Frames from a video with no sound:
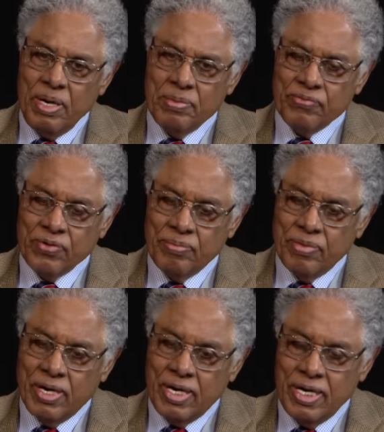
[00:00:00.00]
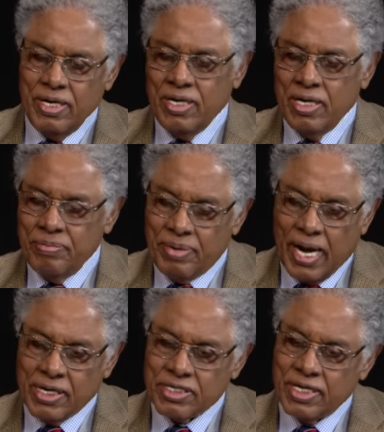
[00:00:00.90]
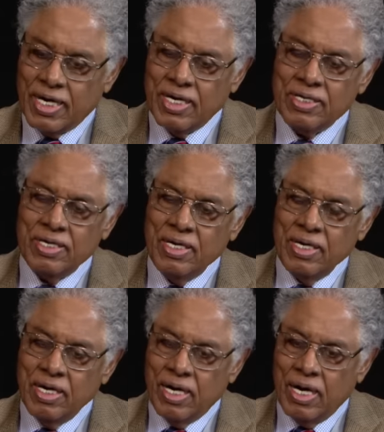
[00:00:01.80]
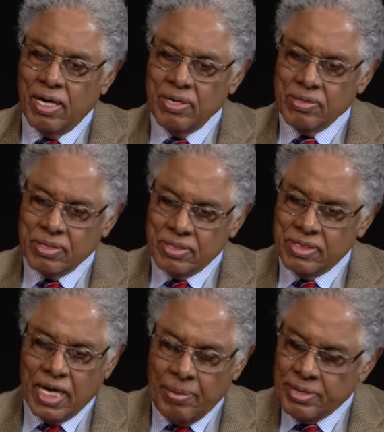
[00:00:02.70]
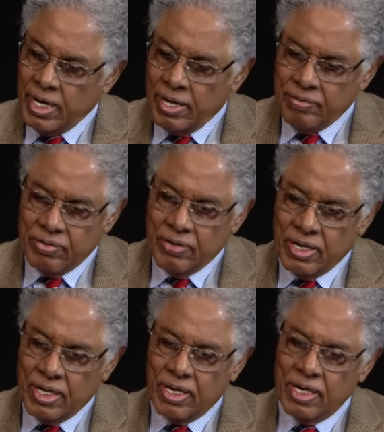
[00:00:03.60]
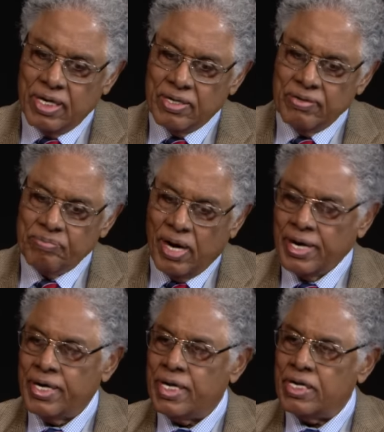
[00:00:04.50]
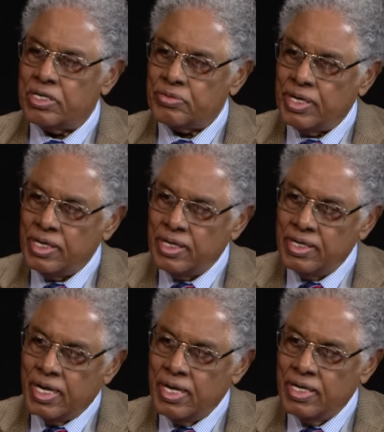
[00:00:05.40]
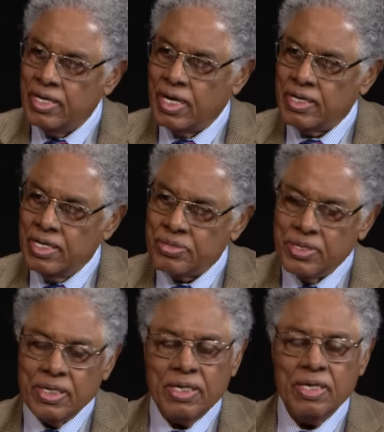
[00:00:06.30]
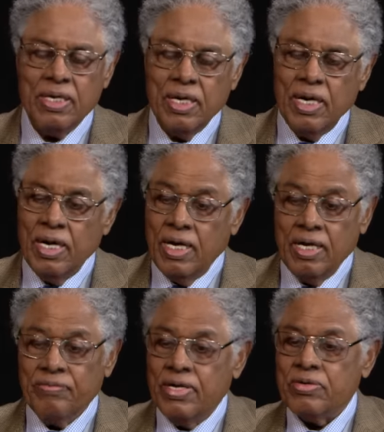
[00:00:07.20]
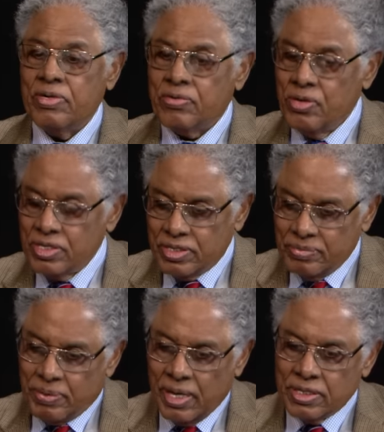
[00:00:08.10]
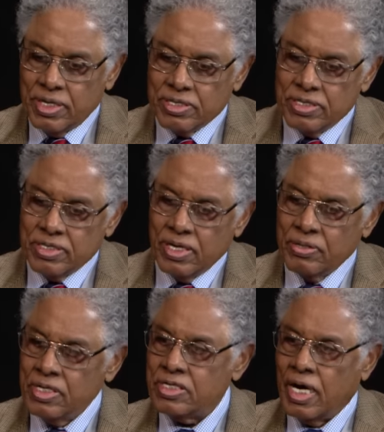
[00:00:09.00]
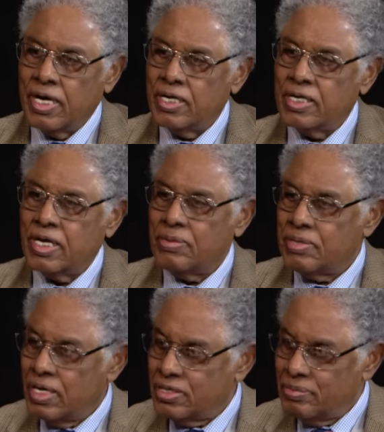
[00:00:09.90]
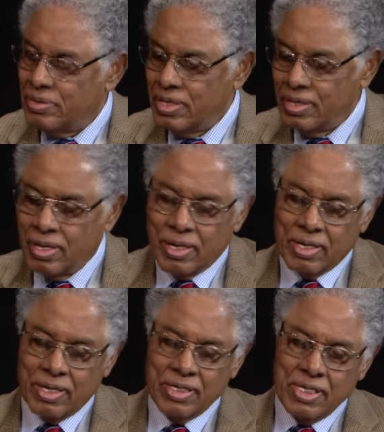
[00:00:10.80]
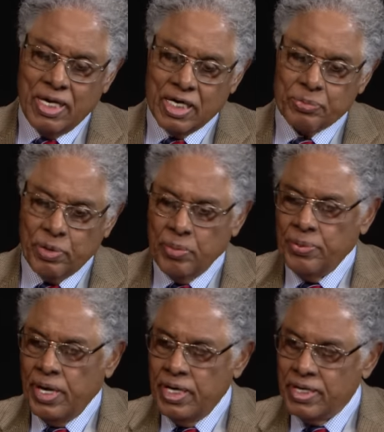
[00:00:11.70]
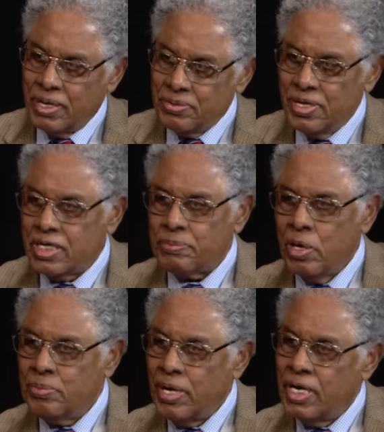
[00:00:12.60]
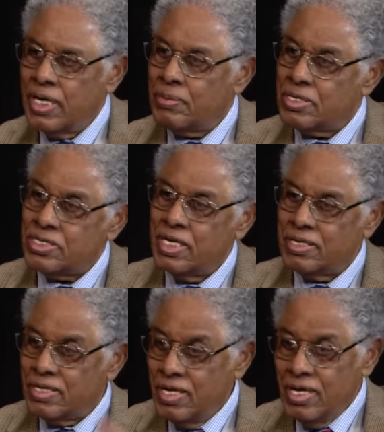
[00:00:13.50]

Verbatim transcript: people from uh, India and Pakistan uh, dominated uh, modern industry in that, in that country. Eventually, of course, the politicians uh, decided that they, they should be uh, expropriated. They were expropriated. They were sent